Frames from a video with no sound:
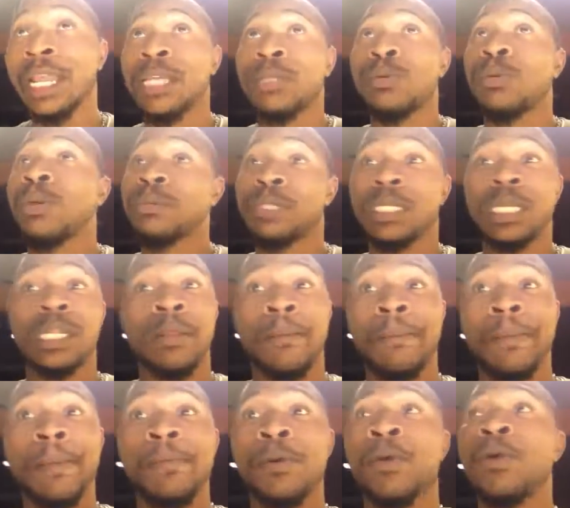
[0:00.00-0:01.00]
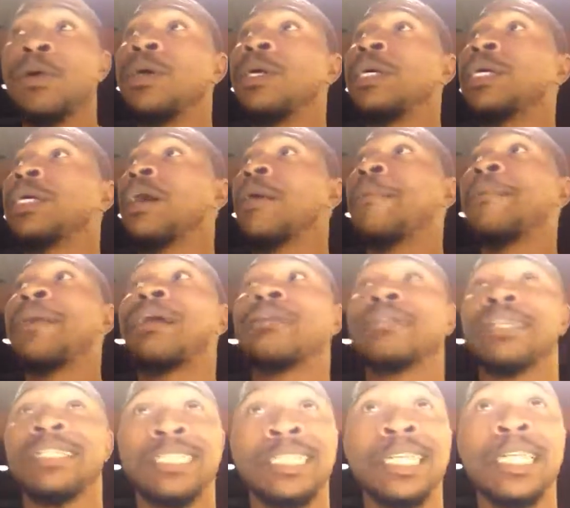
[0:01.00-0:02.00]
That's what I'm telling people
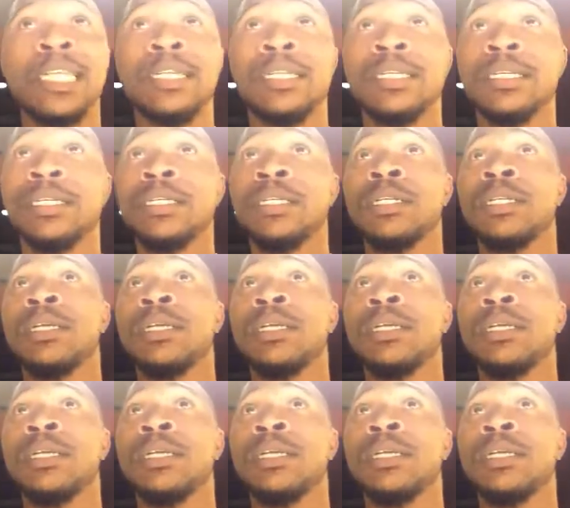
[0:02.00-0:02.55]
about the agenda.